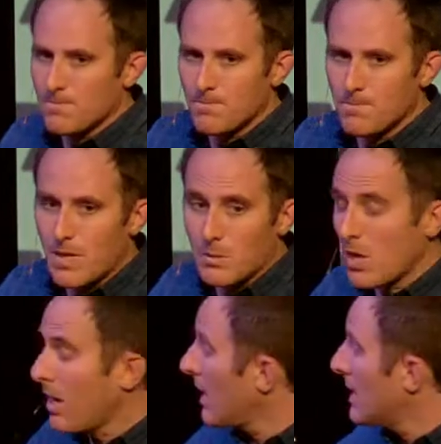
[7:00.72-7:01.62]
Now, we
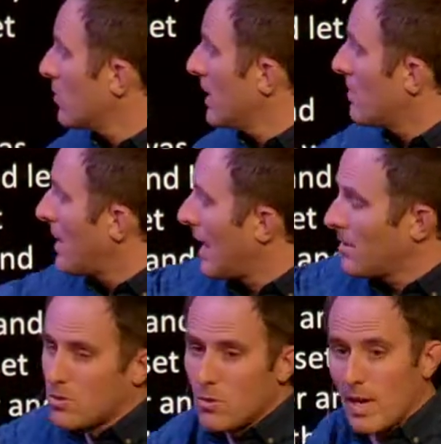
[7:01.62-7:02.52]
talked last week about how there's
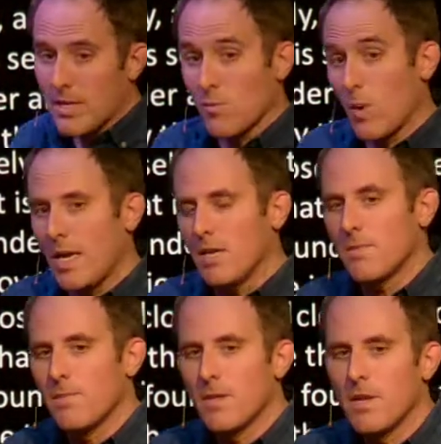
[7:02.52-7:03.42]
two kinds of weight.
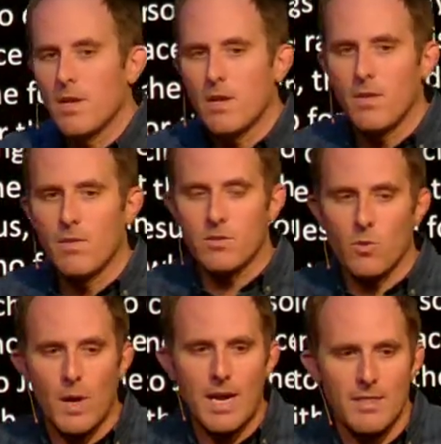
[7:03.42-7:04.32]
There's the
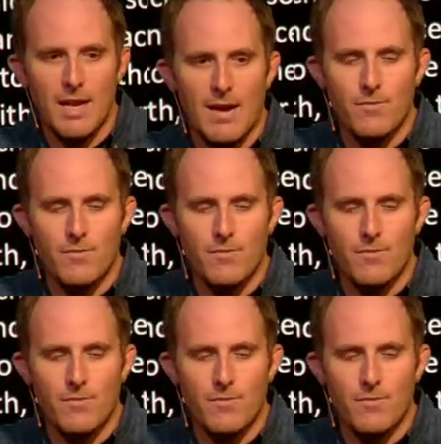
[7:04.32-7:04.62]
weight that after you